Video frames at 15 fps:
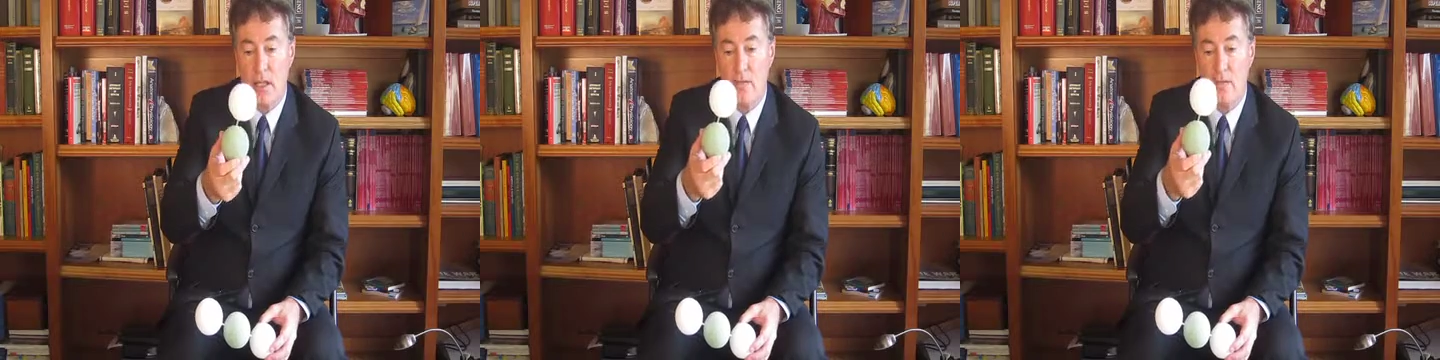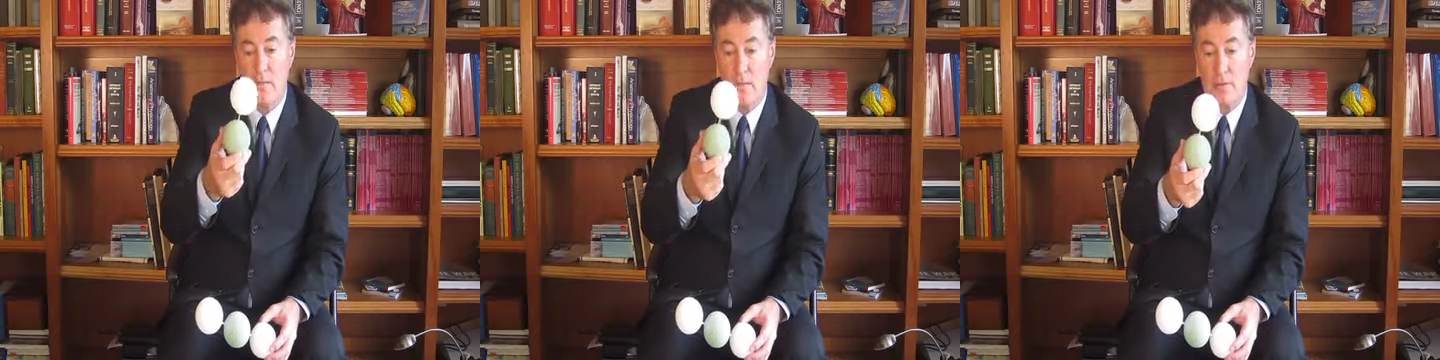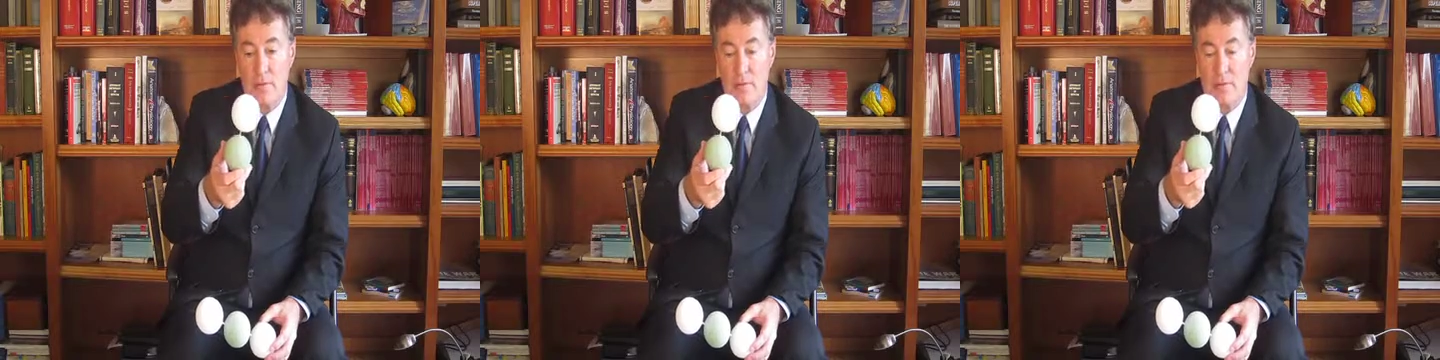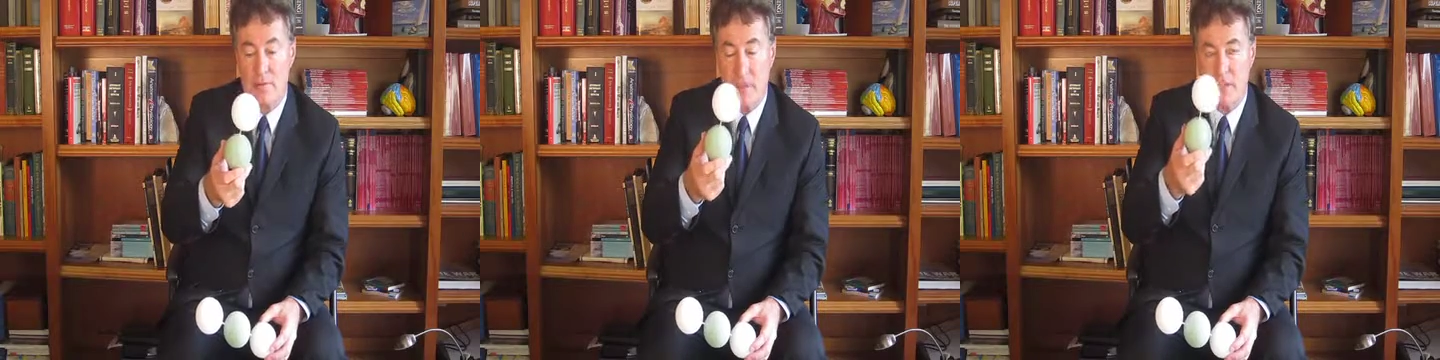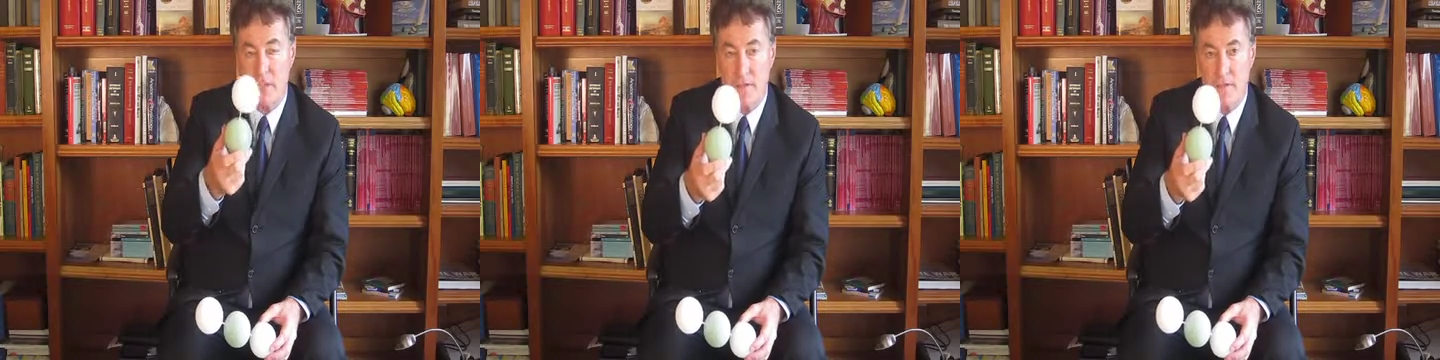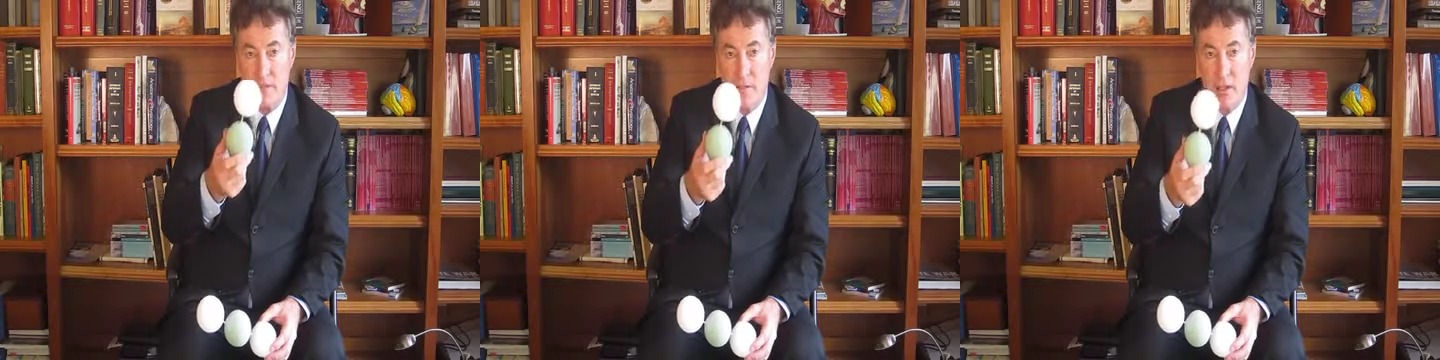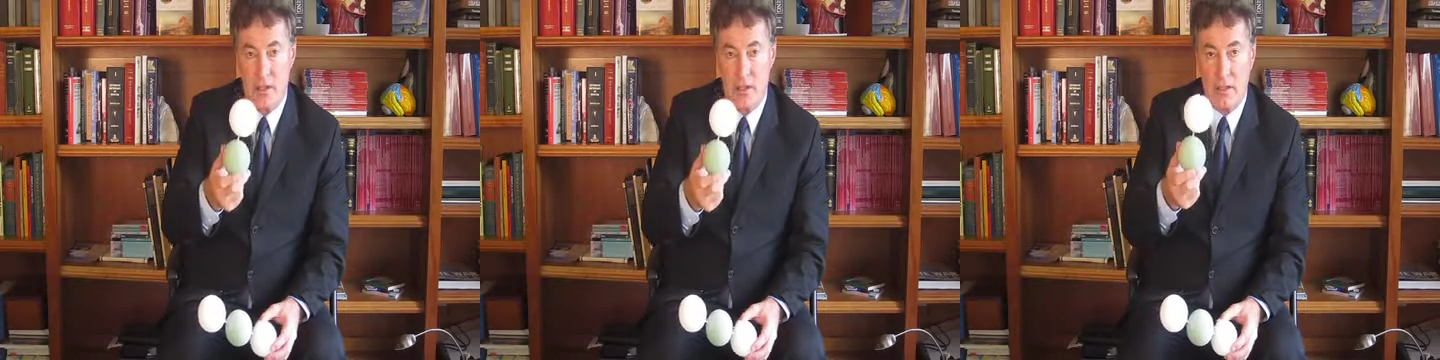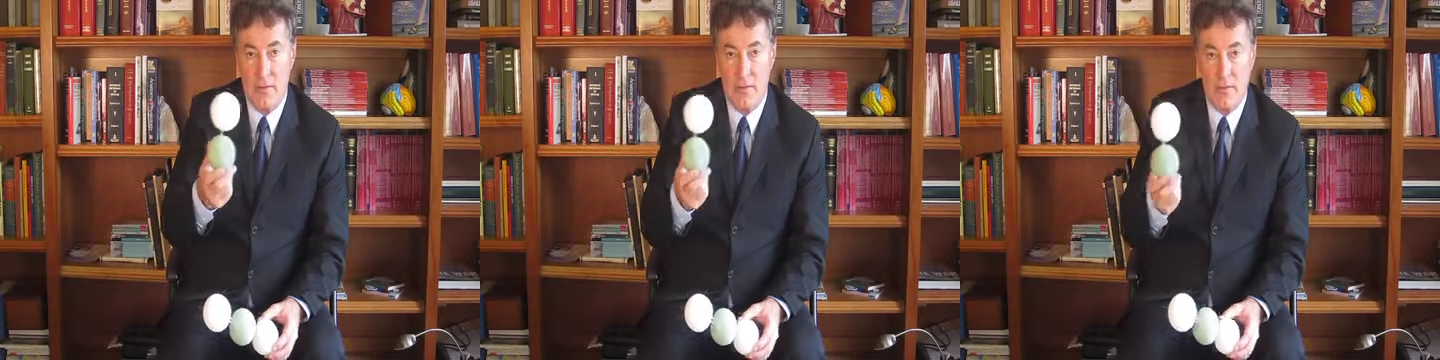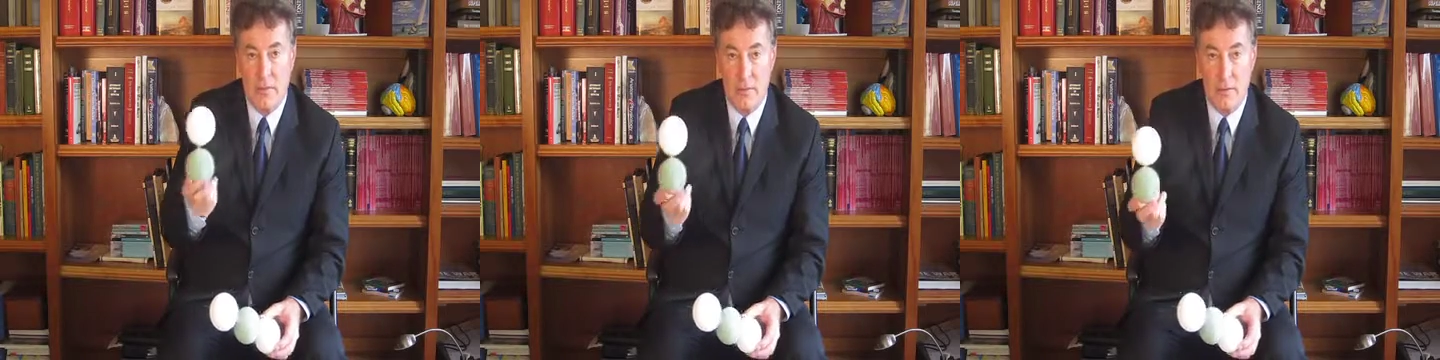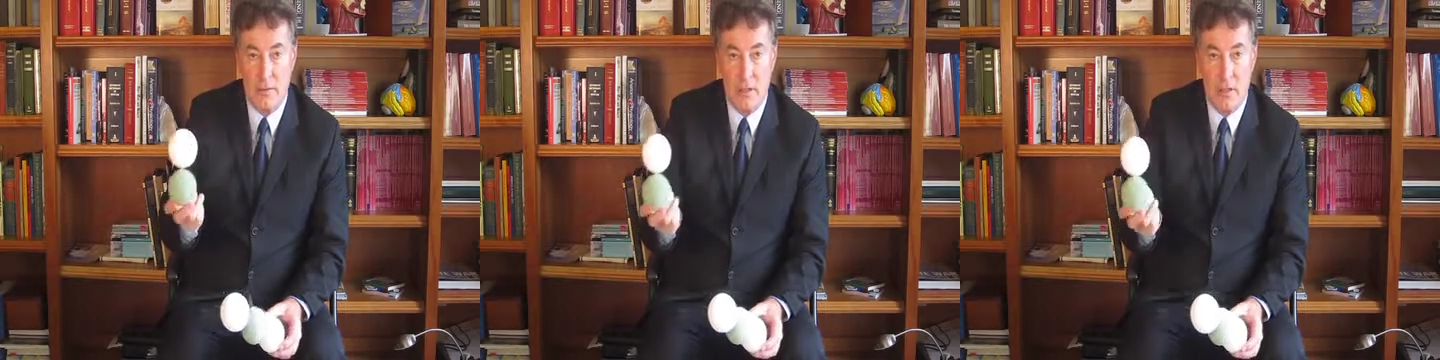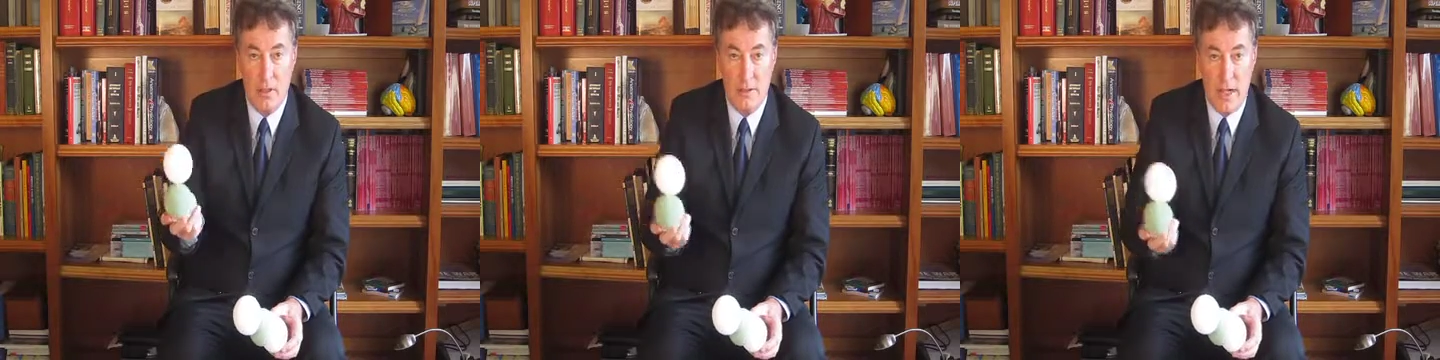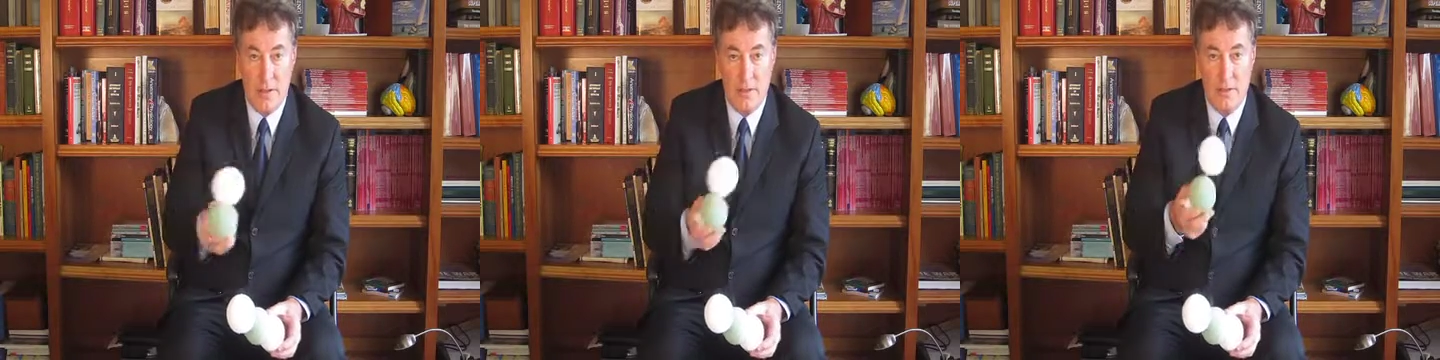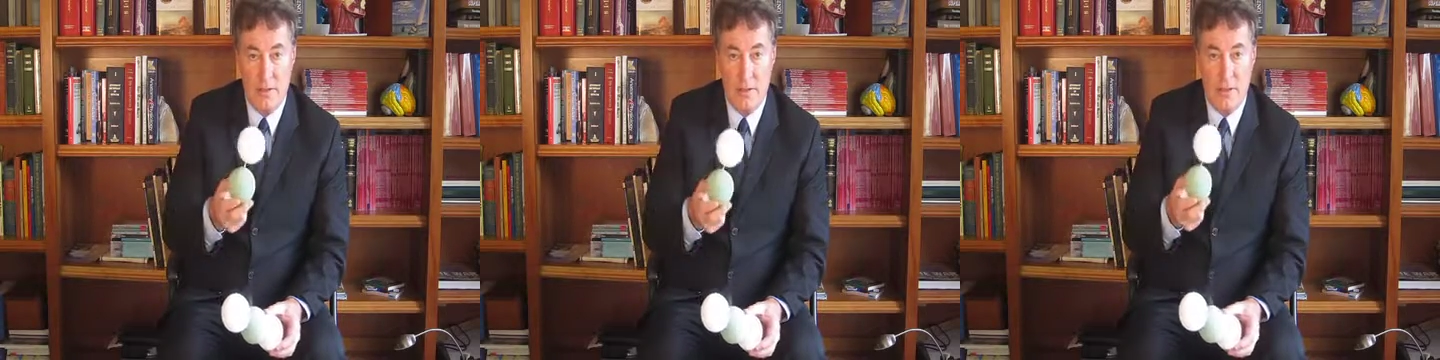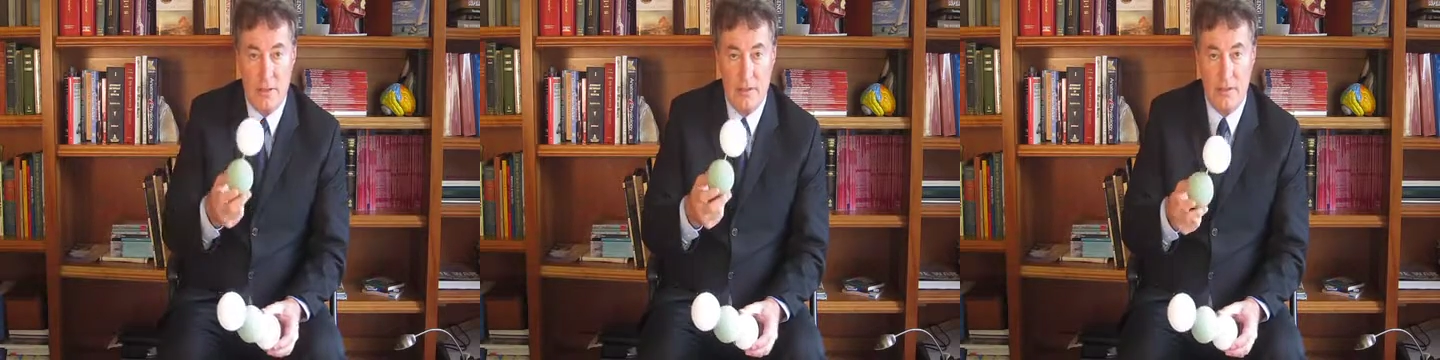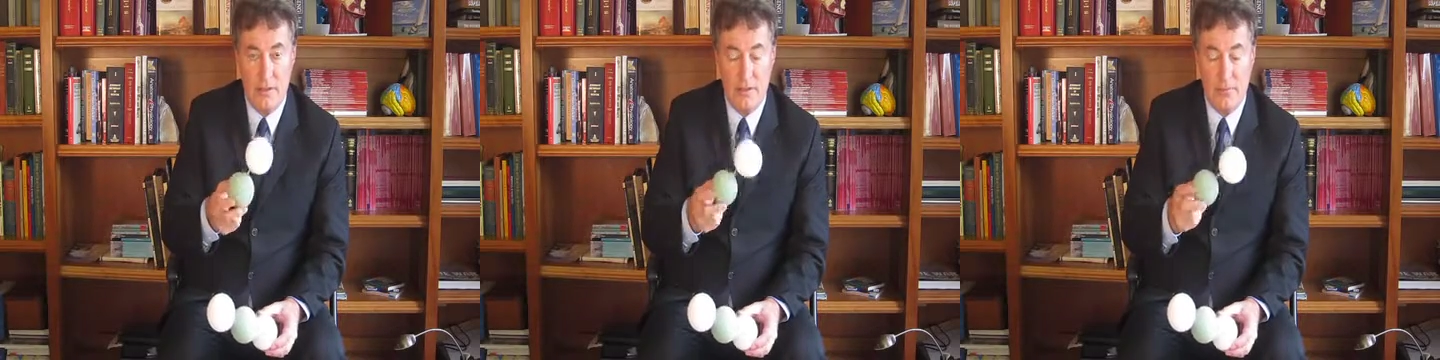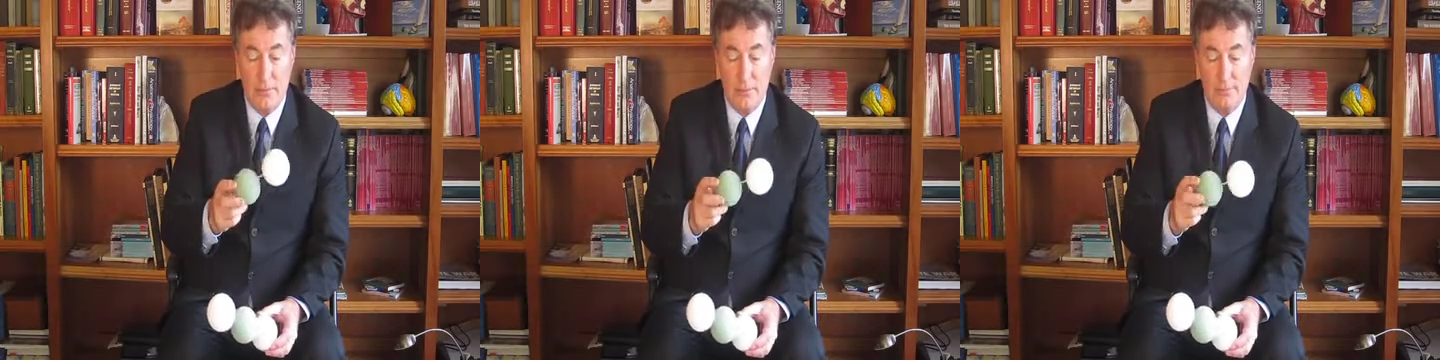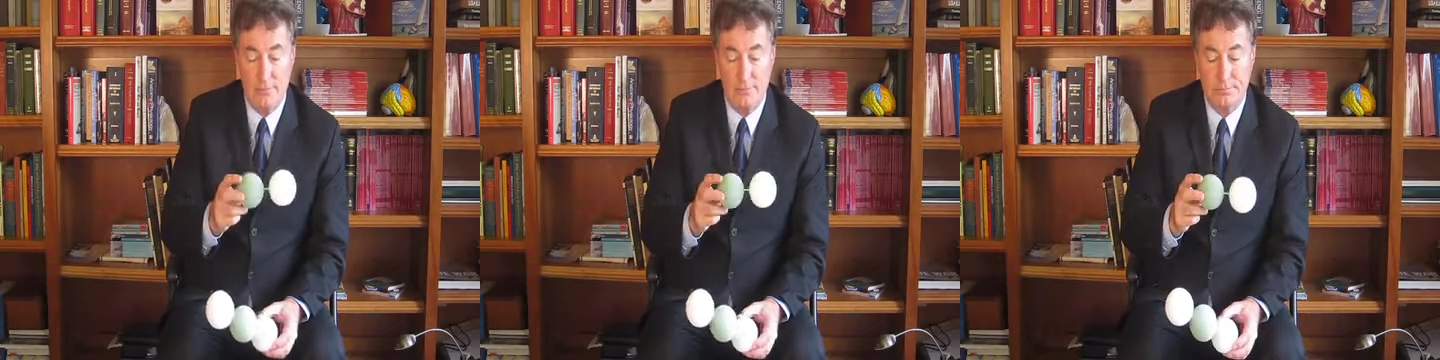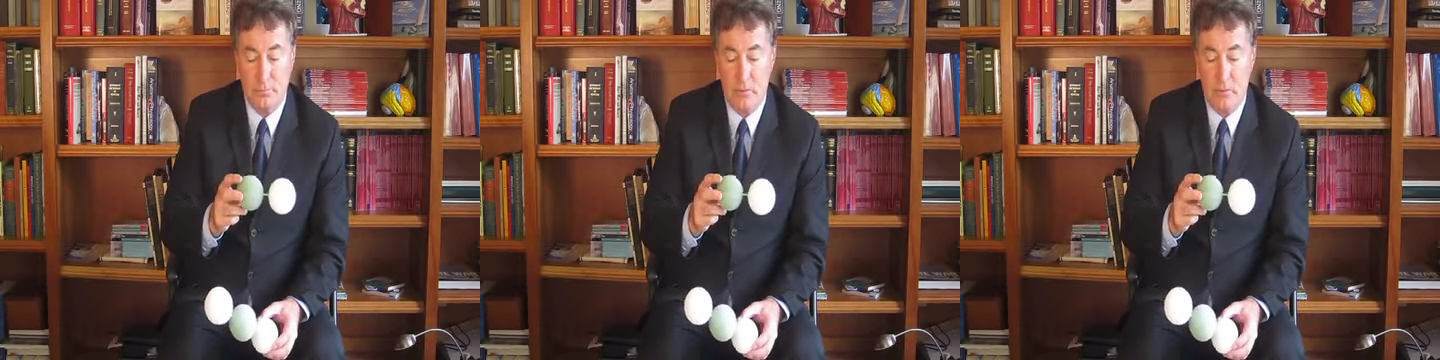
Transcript: forms because there's not enough flow of oxygen into the room.